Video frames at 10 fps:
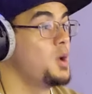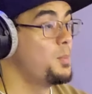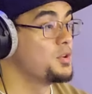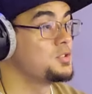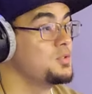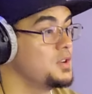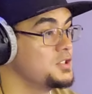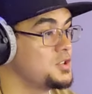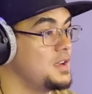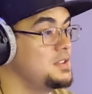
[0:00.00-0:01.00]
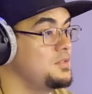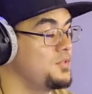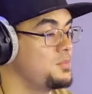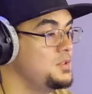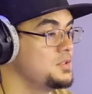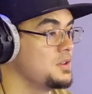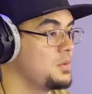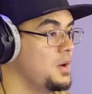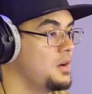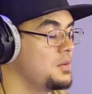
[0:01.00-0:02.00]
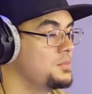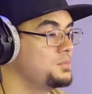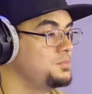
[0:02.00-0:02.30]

Number 2 on trending for music. Wow.